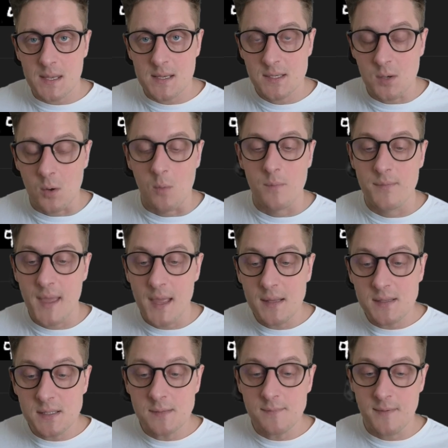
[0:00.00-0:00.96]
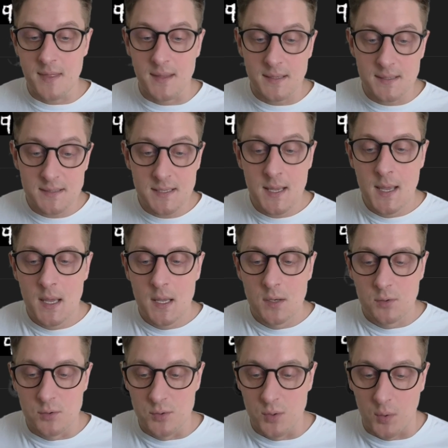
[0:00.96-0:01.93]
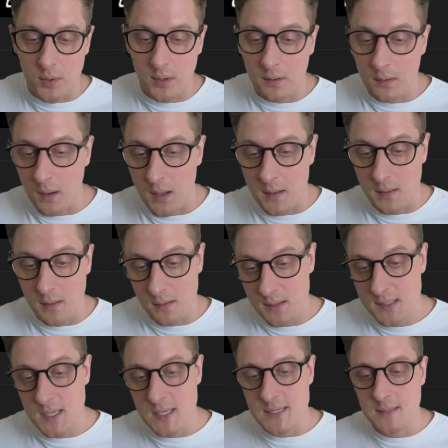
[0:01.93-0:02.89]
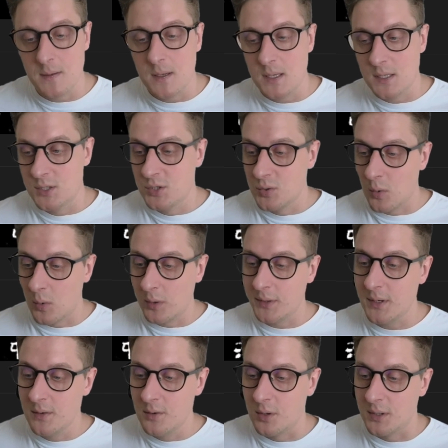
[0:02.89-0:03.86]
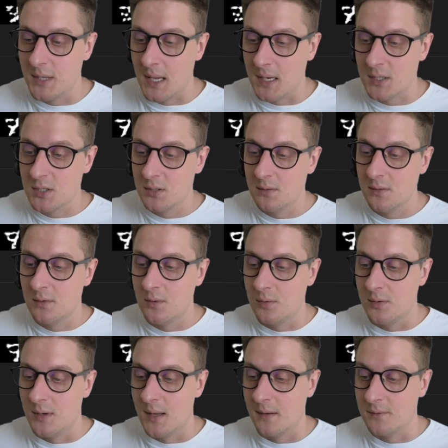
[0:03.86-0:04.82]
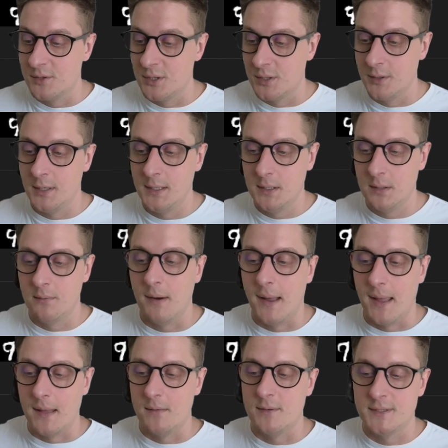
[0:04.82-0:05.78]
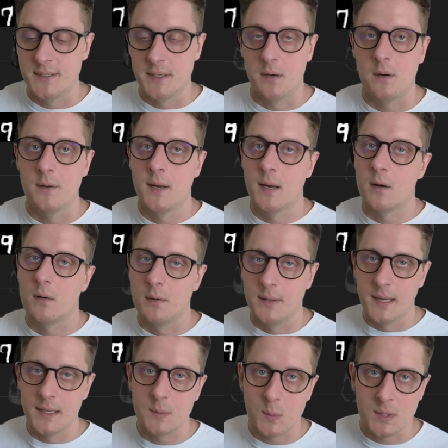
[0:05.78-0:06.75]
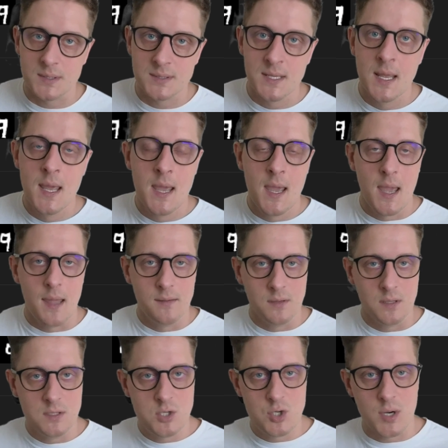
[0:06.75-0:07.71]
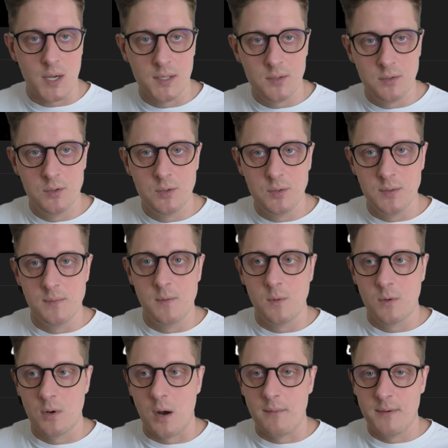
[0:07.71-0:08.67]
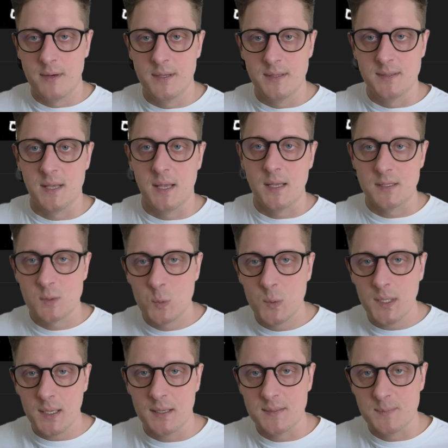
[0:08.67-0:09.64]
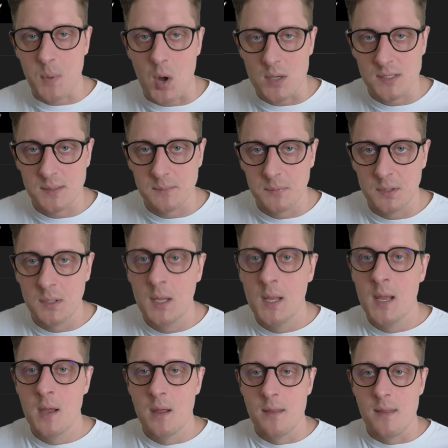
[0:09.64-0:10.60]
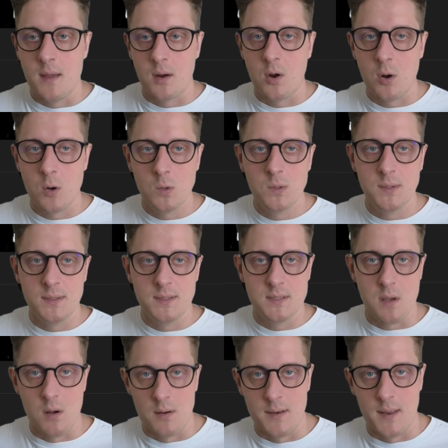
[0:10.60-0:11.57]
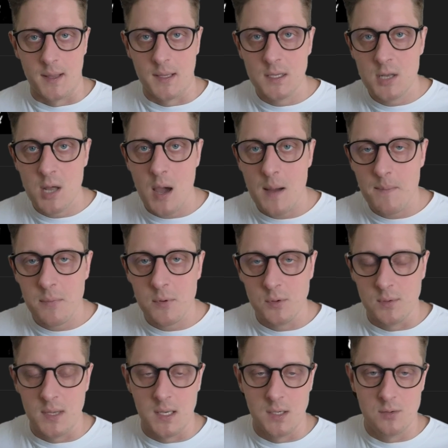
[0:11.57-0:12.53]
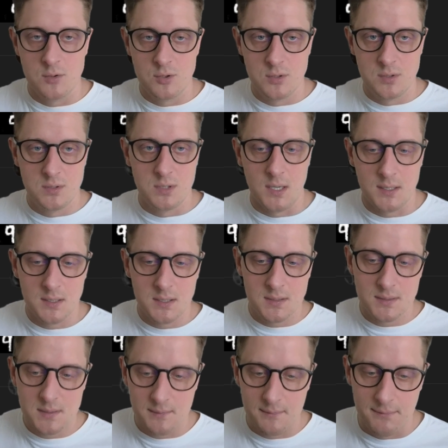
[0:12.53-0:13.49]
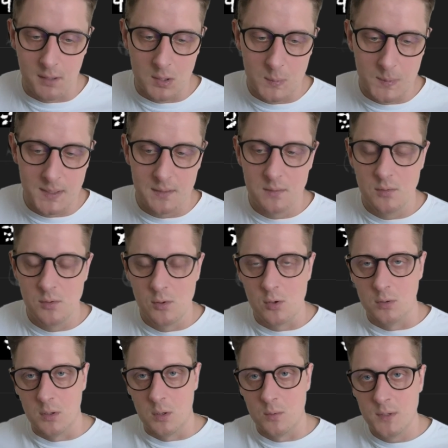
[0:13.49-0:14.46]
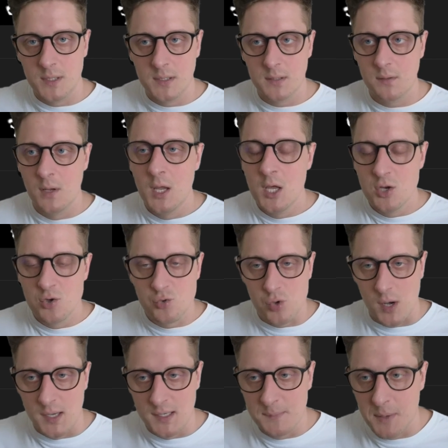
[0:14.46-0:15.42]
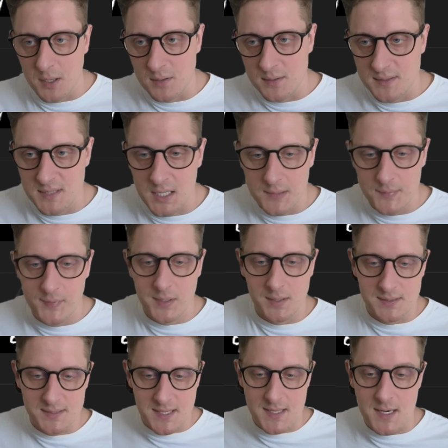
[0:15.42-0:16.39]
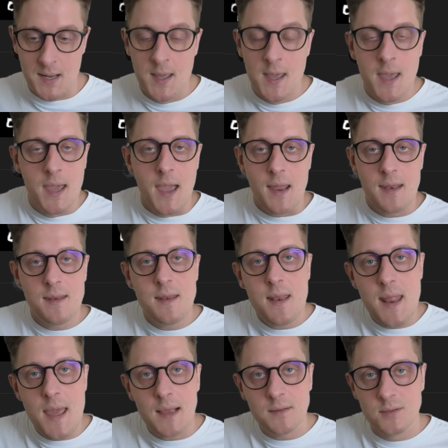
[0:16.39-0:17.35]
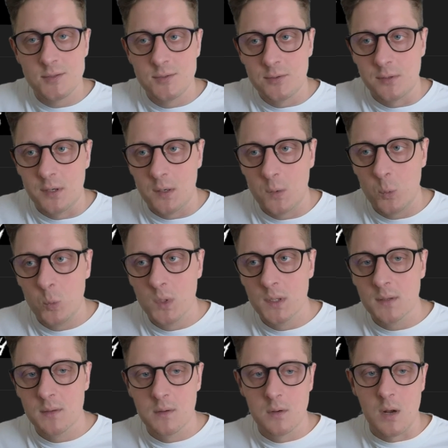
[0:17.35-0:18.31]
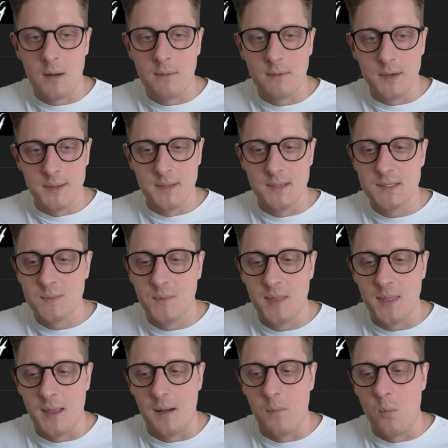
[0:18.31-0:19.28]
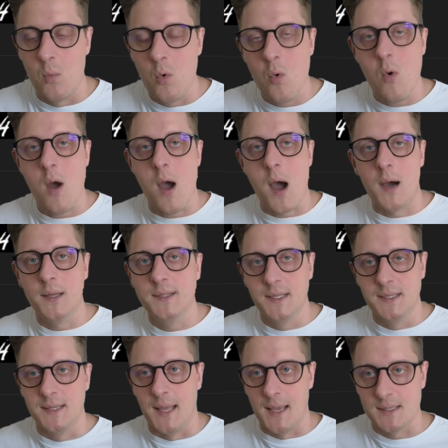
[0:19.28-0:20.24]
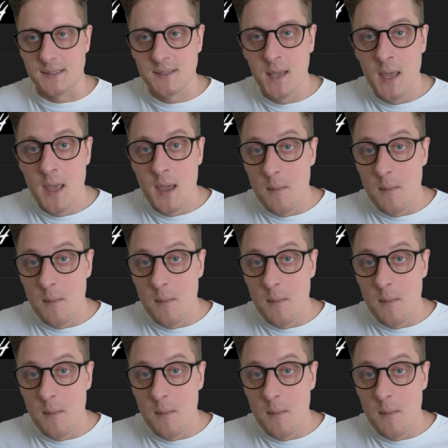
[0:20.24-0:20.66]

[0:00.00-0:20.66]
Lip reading: So that's it with this tutorial. This is a short introduction to the Generative Adversarial Networks, and I try to cover this as quick as possible. The code is on the GitHub. You can check this, follow it, clone it, try it by yourself, and etc. And in the next tutorial, we'll cover this with a more harder task.